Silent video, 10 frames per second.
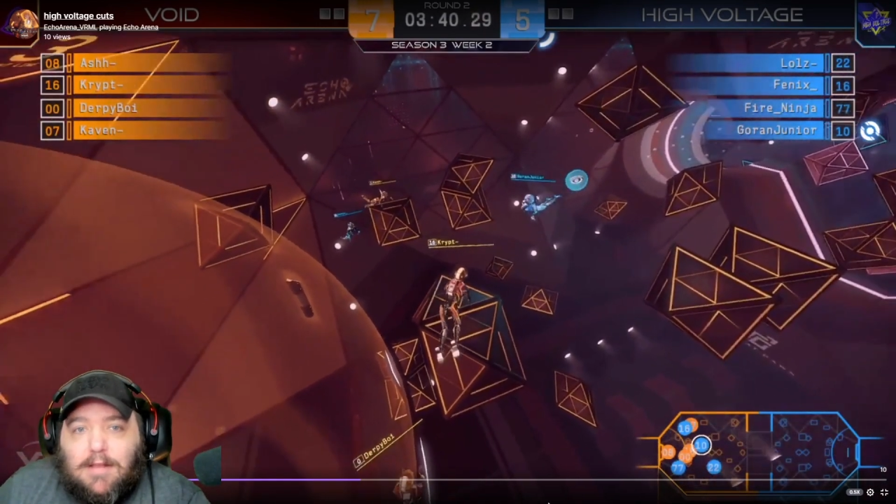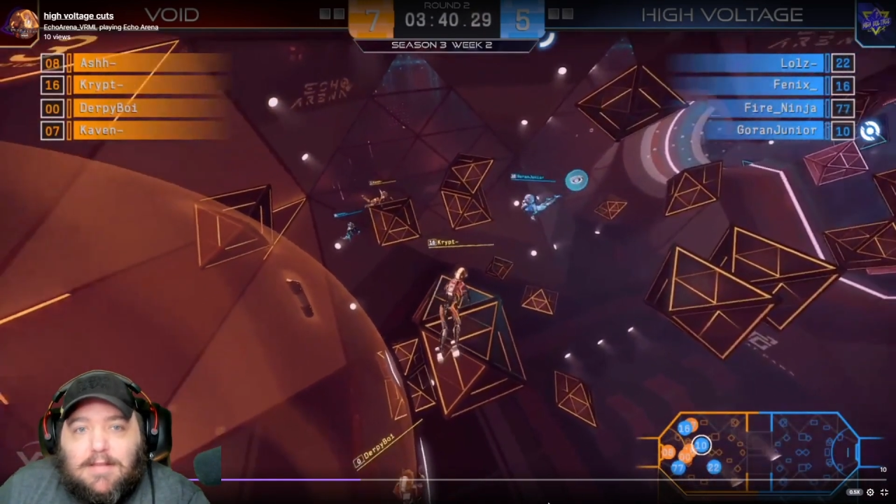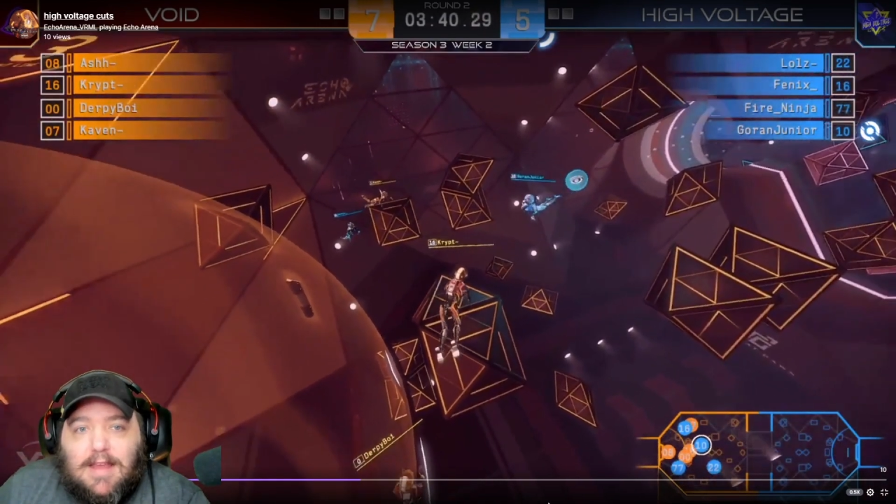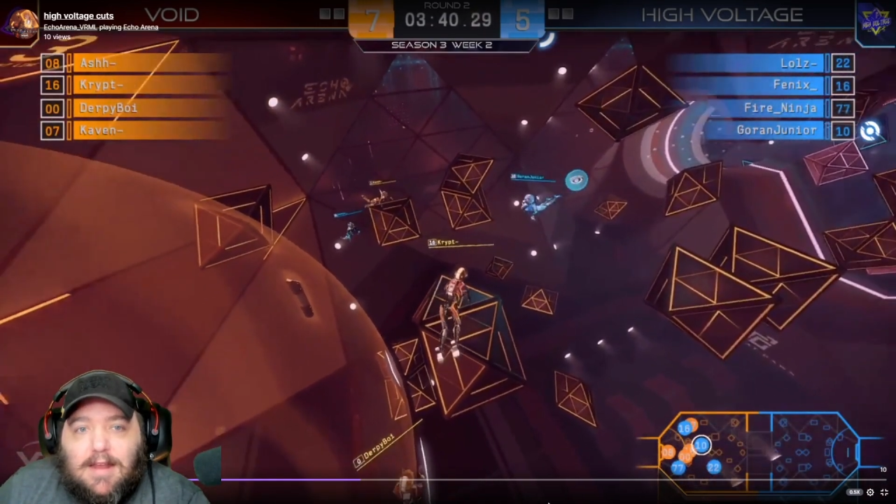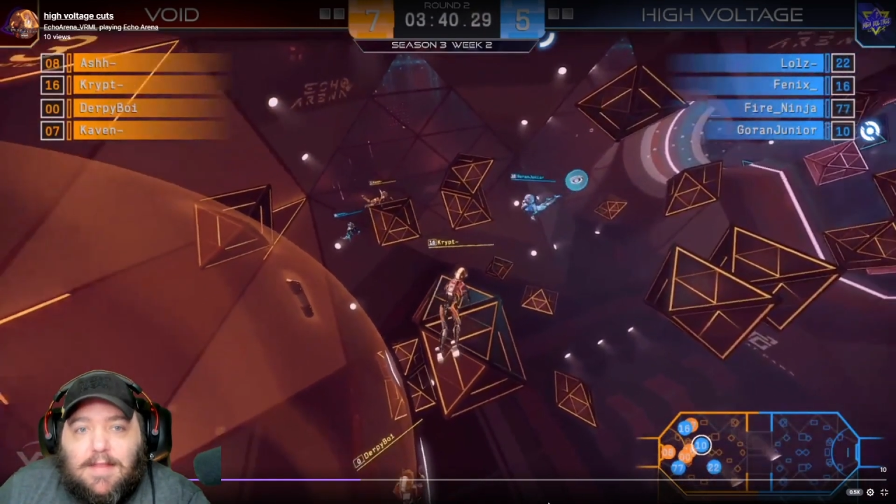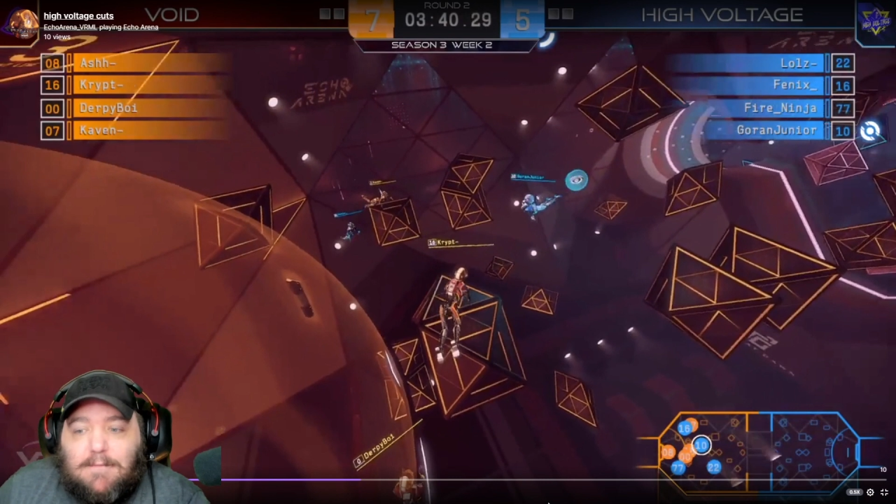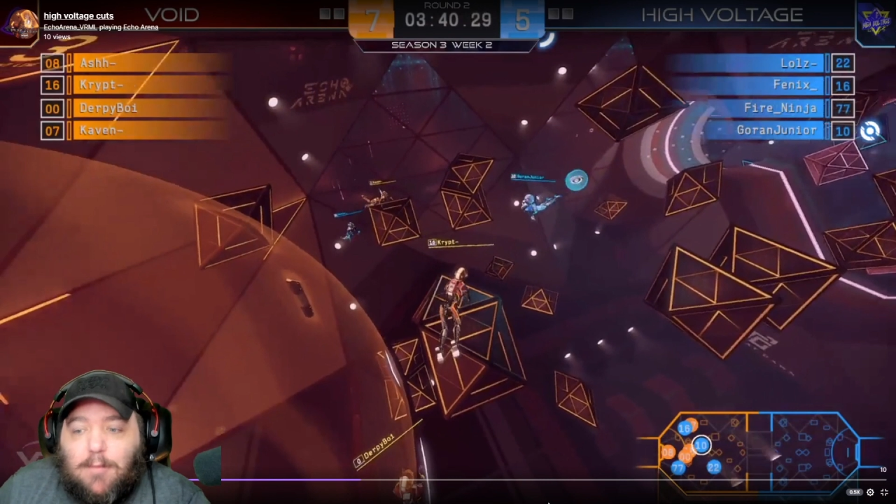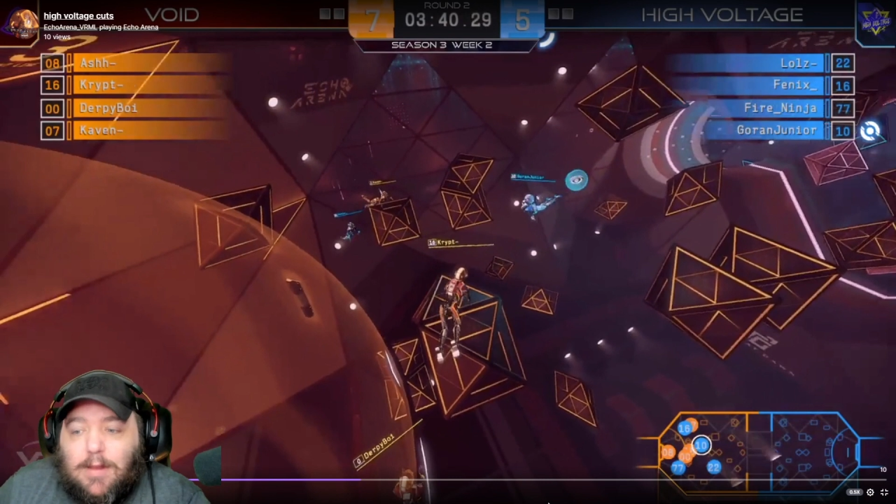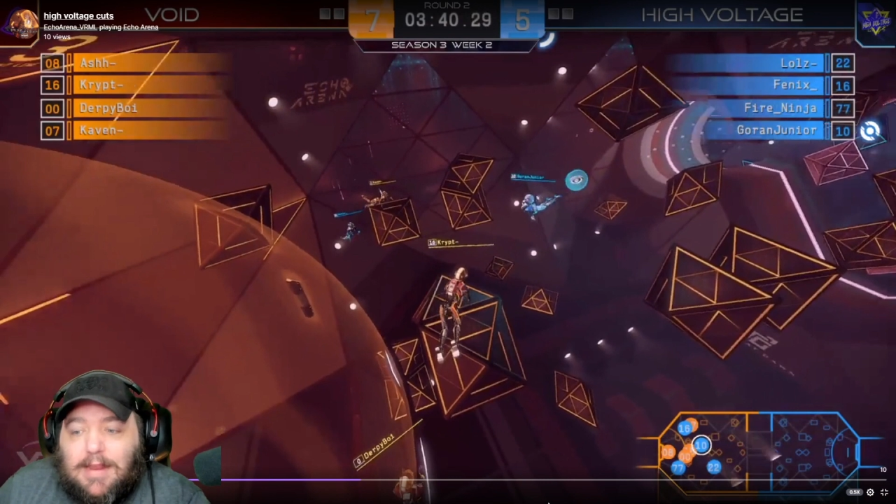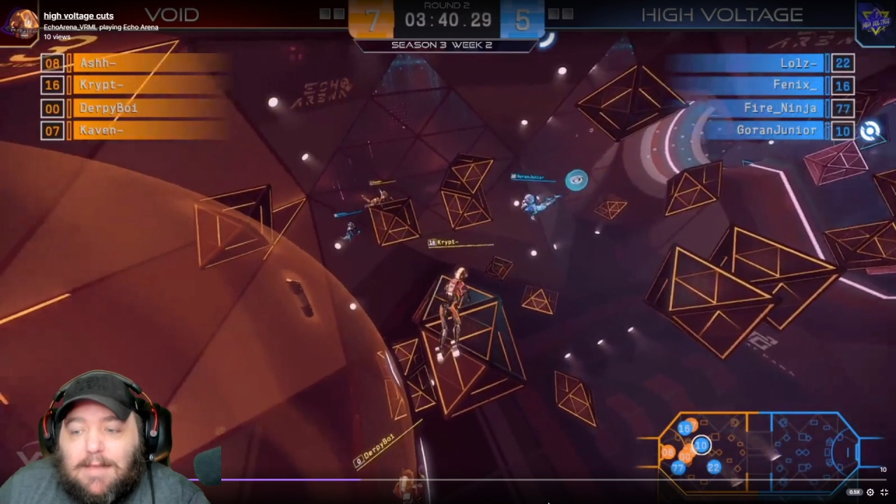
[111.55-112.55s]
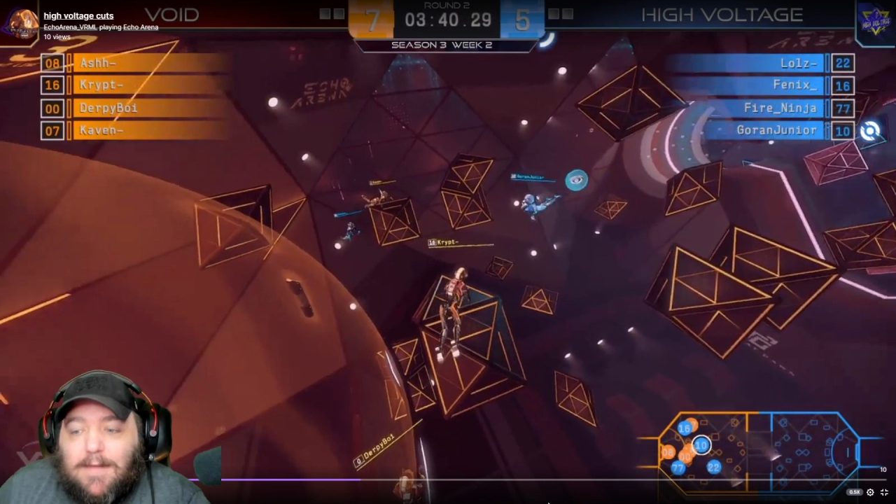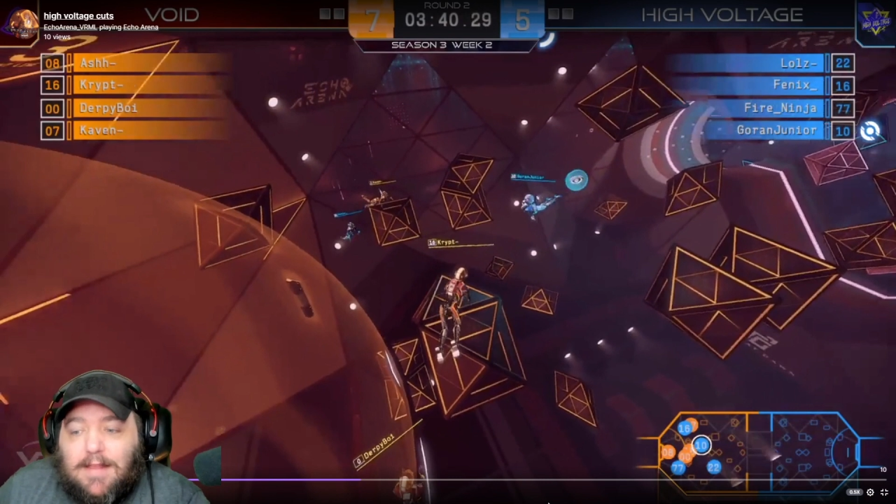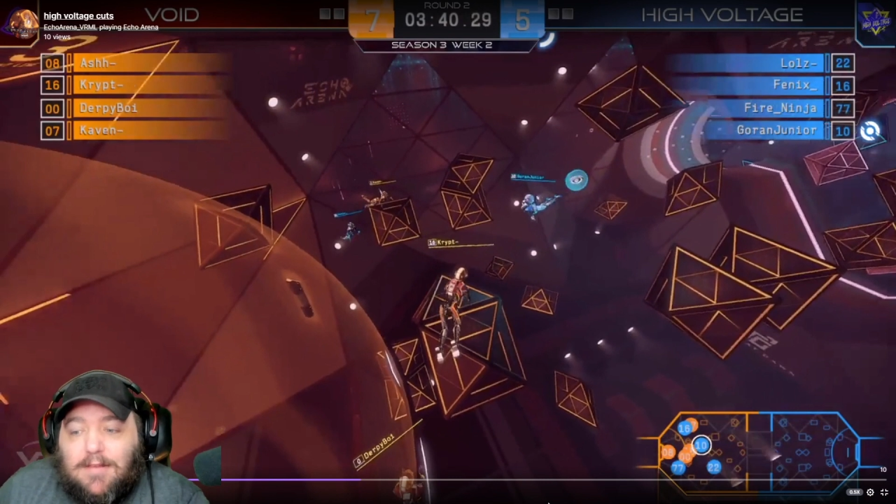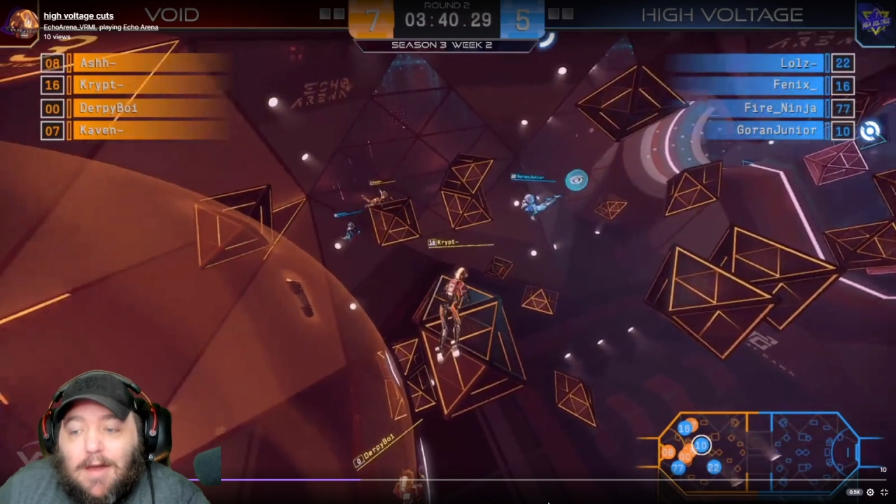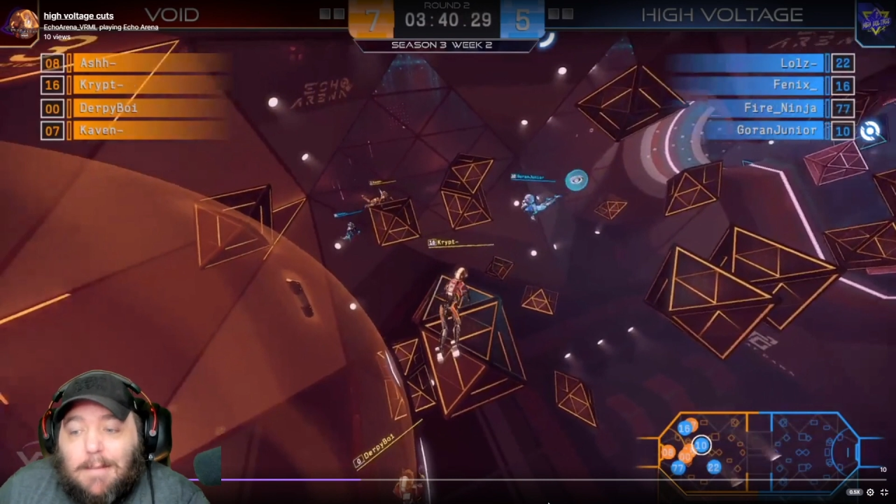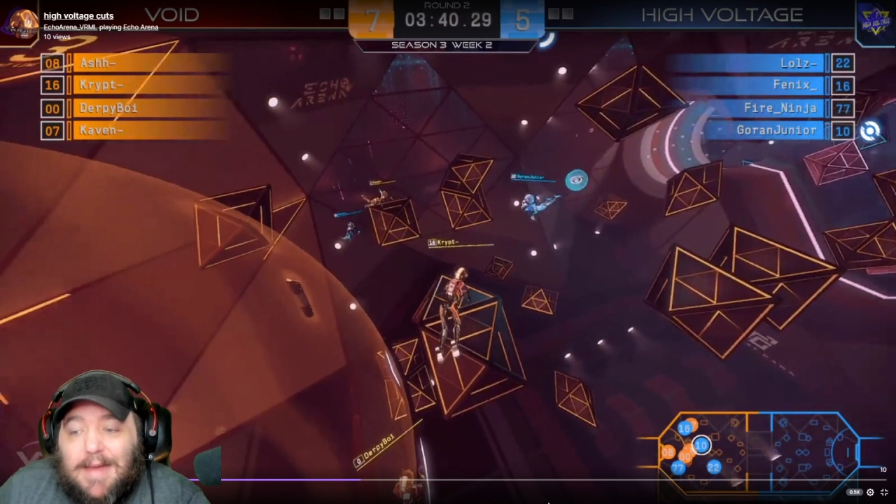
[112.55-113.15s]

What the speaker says: as that Void defense got